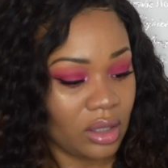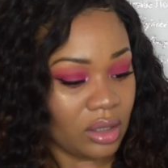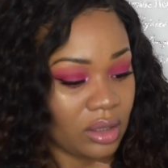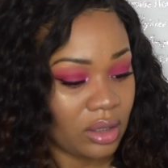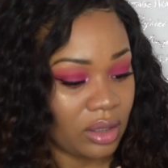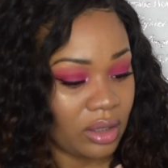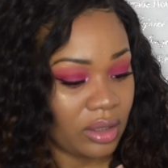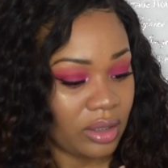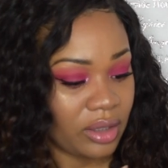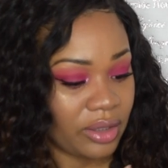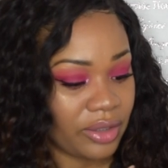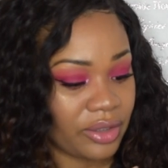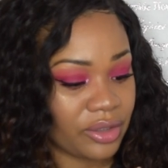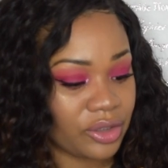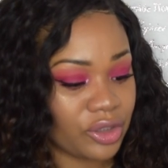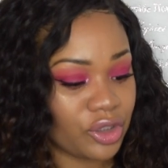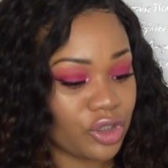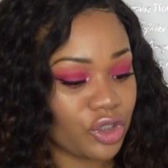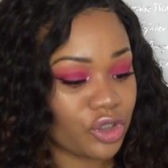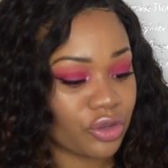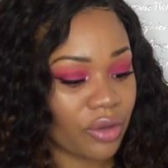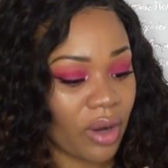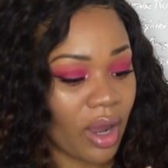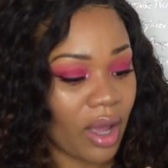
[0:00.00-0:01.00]
Then
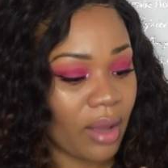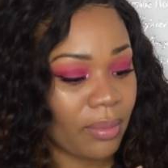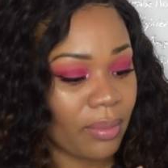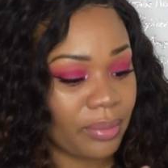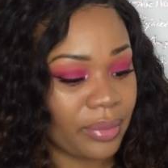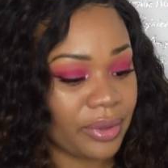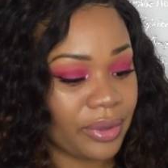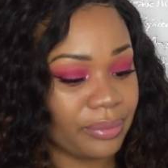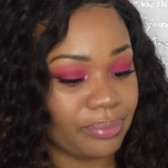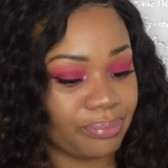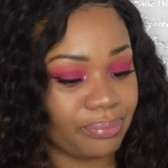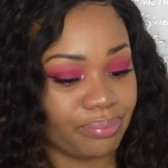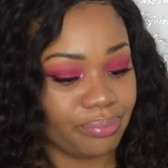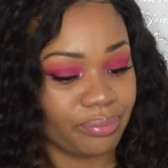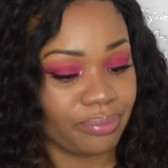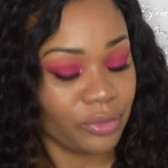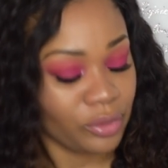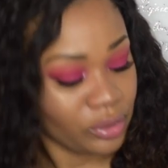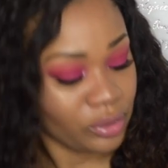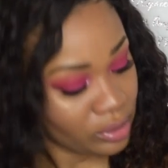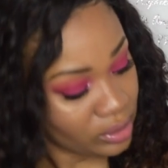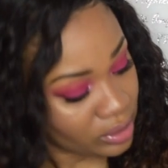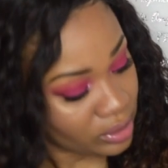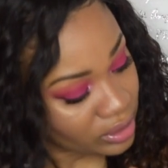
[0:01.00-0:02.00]
there's Drop.
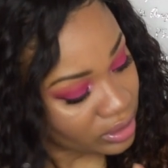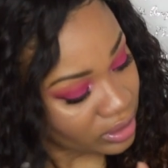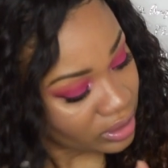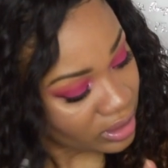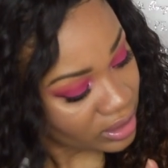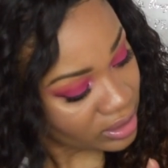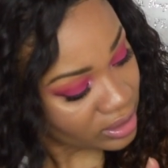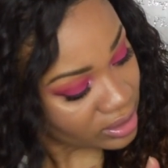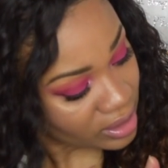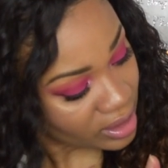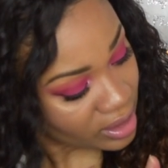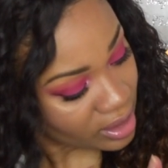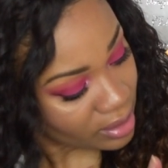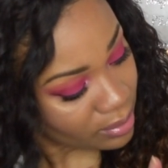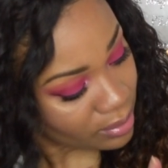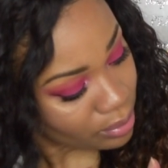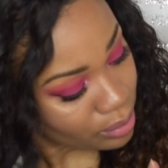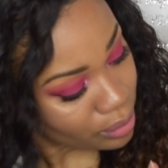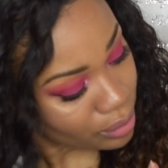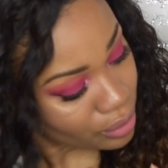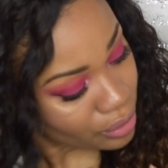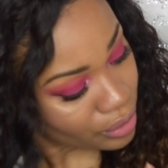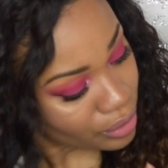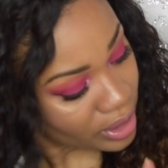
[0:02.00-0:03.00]
This is a
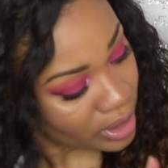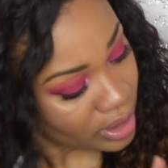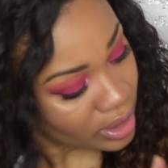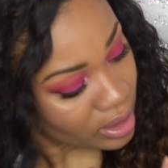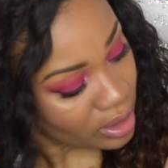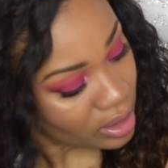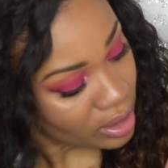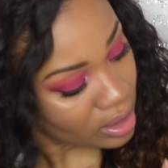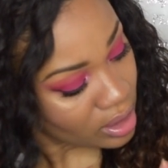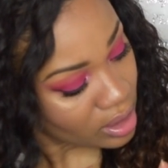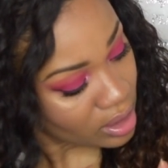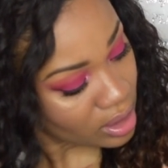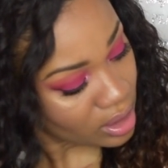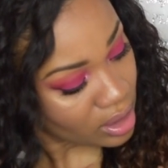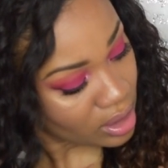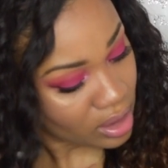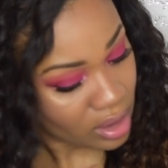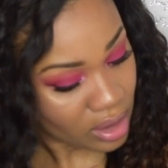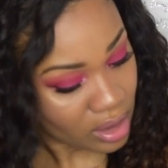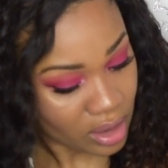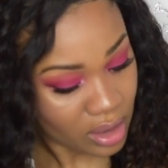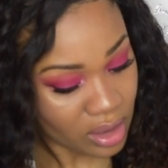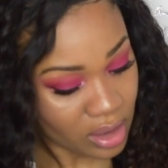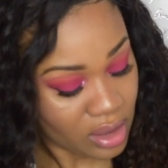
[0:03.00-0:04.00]
pretty
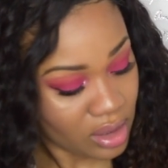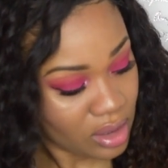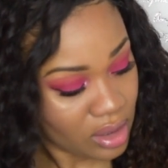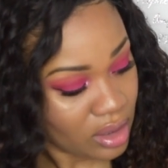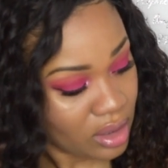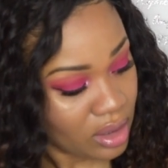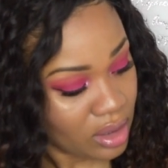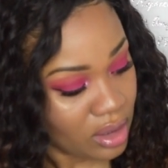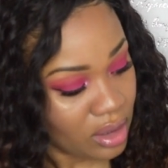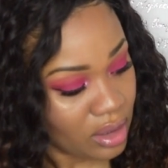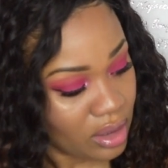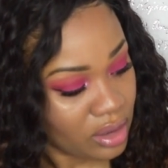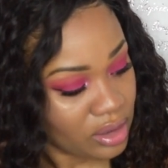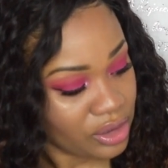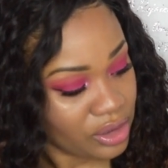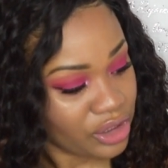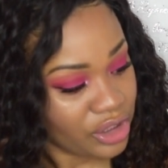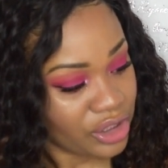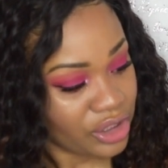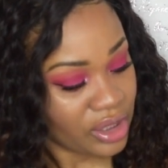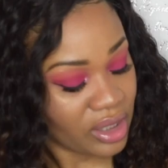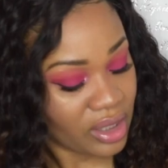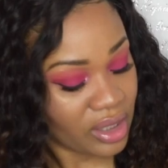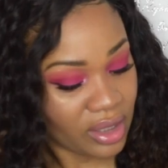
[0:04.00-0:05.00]

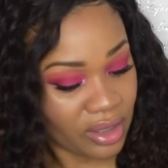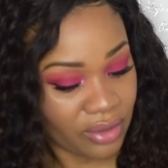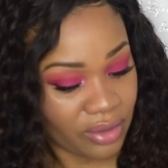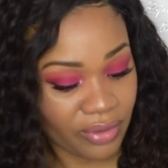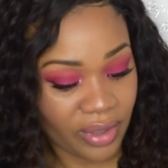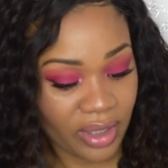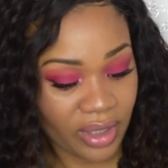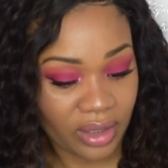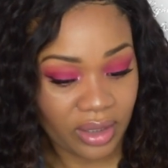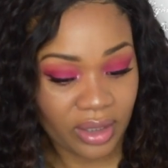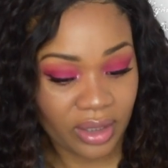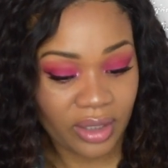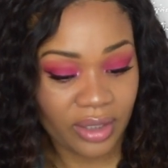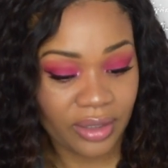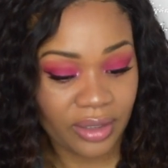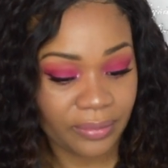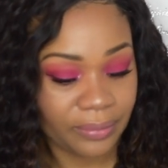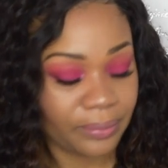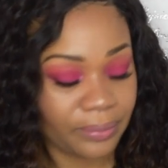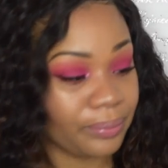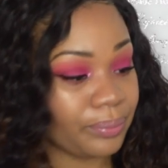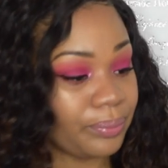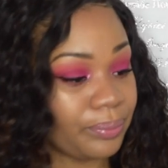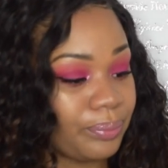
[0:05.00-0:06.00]
shade right
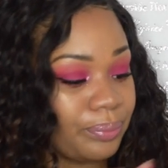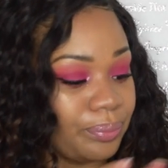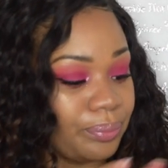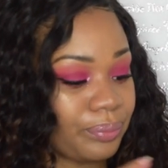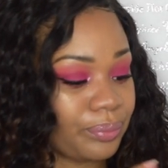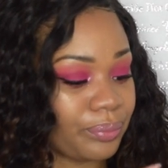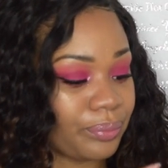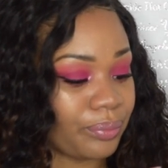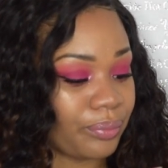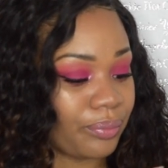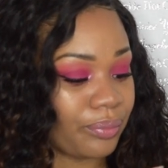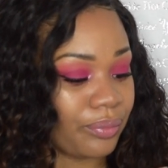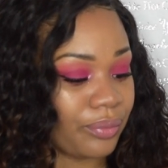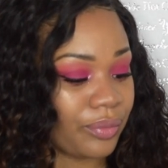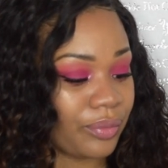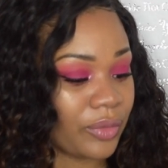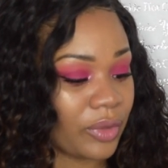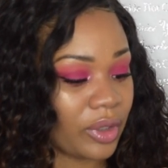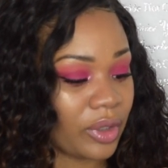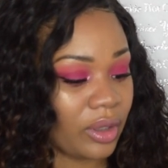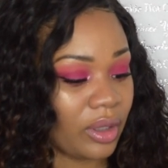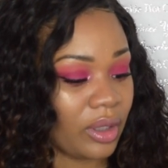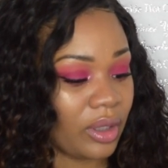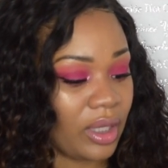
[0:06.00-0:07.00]
there.
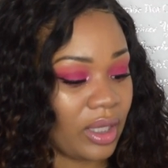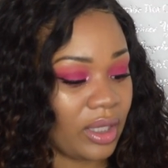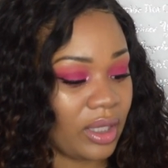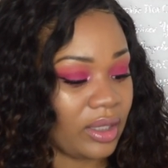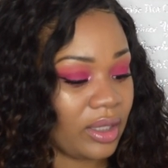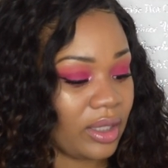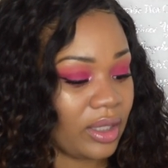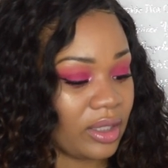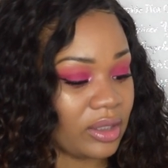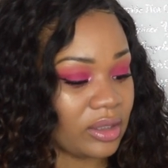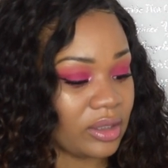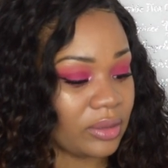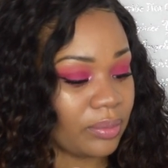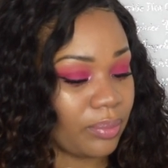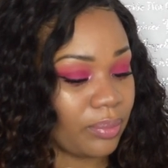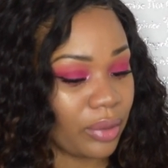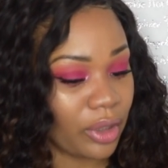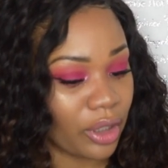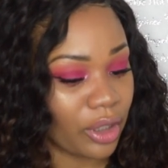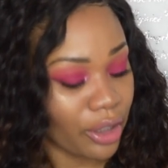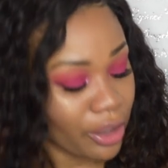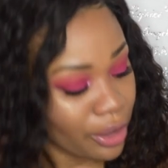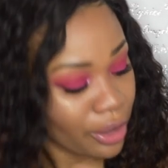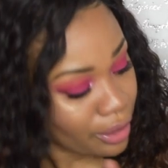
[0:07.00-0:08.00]
And there's
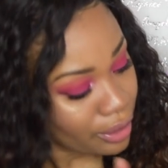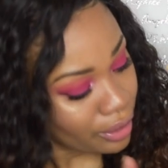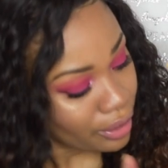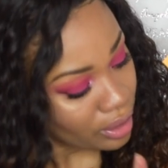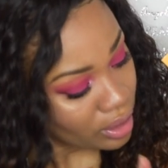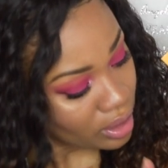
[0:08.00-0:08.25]
Plur.